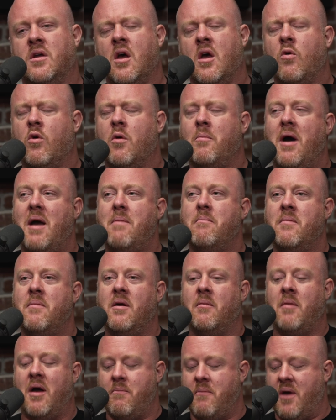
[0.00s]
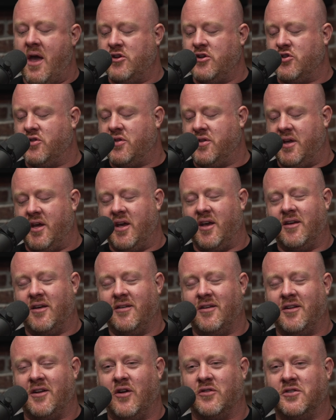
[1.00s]
Well, my major thing,
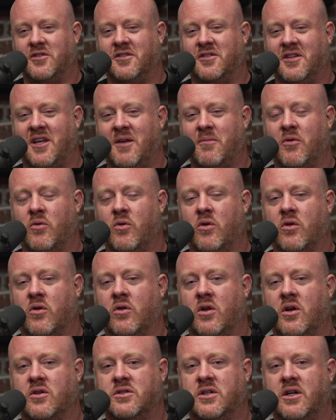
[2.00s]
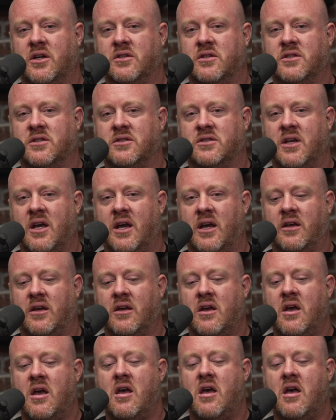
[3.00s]
just to keep it real close here, is it's like